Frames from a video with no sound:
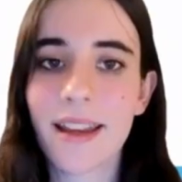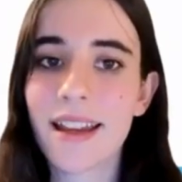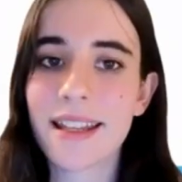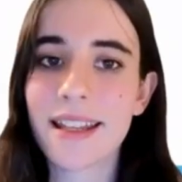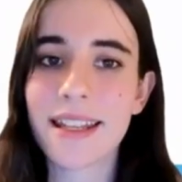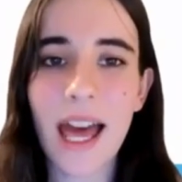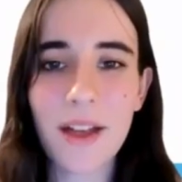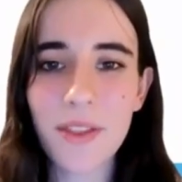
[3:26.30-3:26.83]

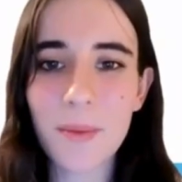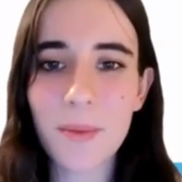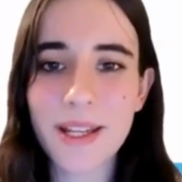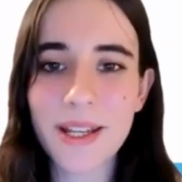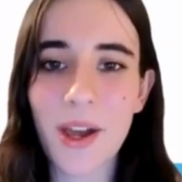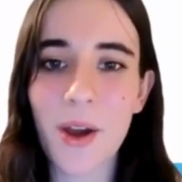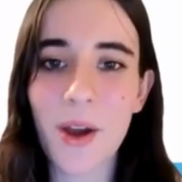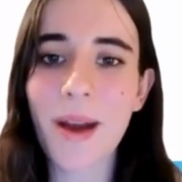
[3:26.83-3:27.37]
Now that we
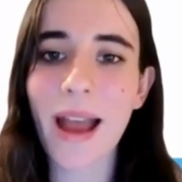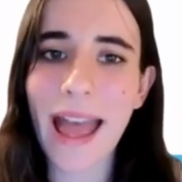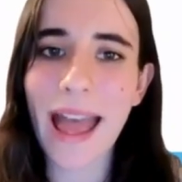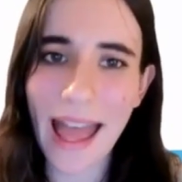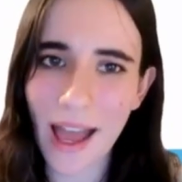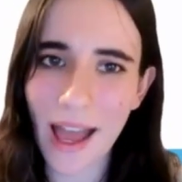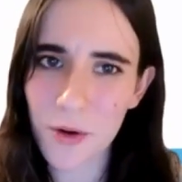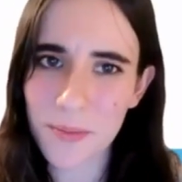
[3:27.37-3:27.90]
know
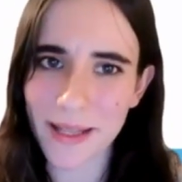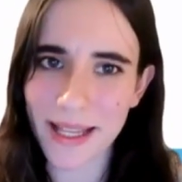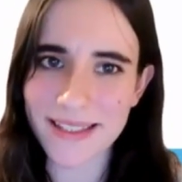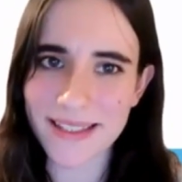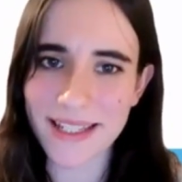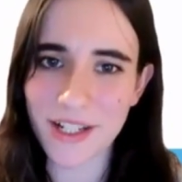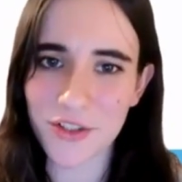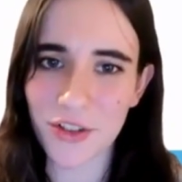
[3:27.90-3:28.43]
how
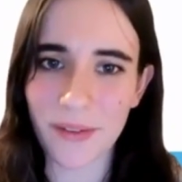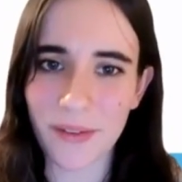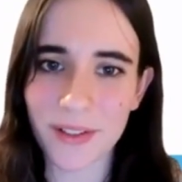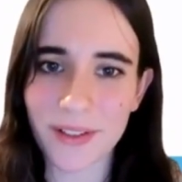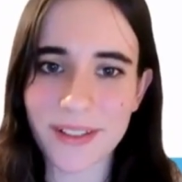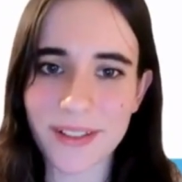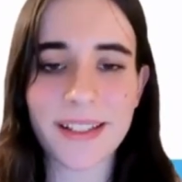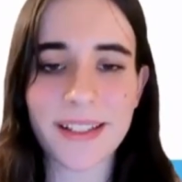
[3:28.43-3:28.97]
plastic
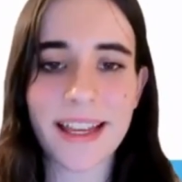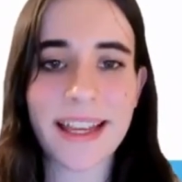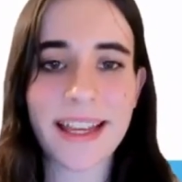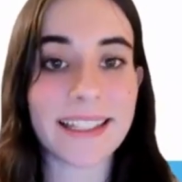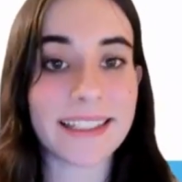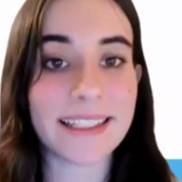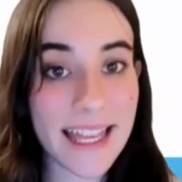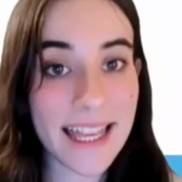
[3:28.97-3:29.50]
travels,
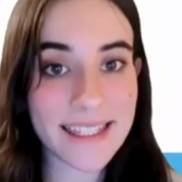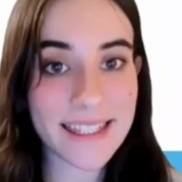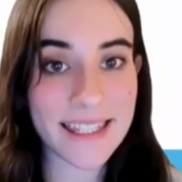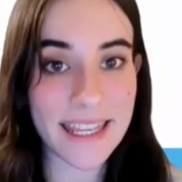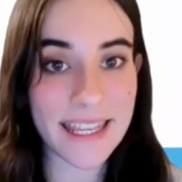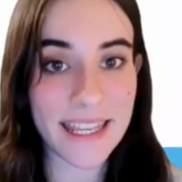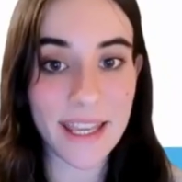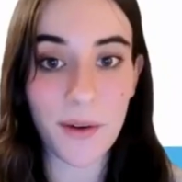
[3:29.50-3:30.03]
let's
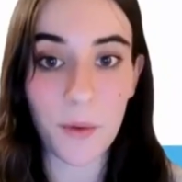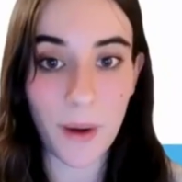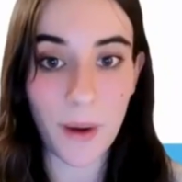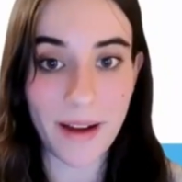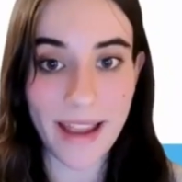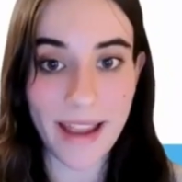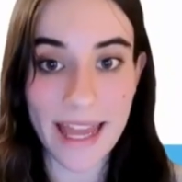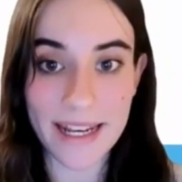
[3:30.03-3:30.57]
see
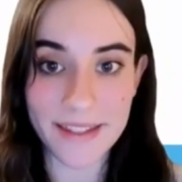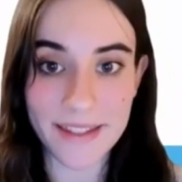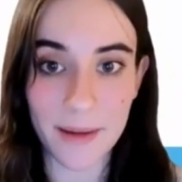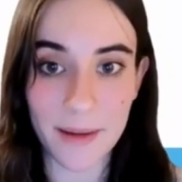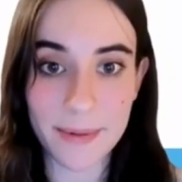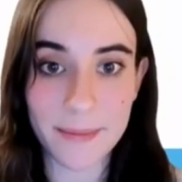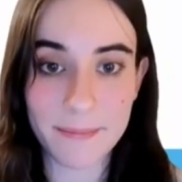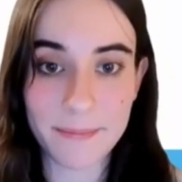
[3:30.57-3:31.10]
where it ends
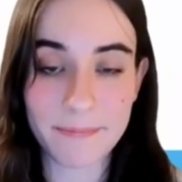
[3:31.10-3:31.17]
up.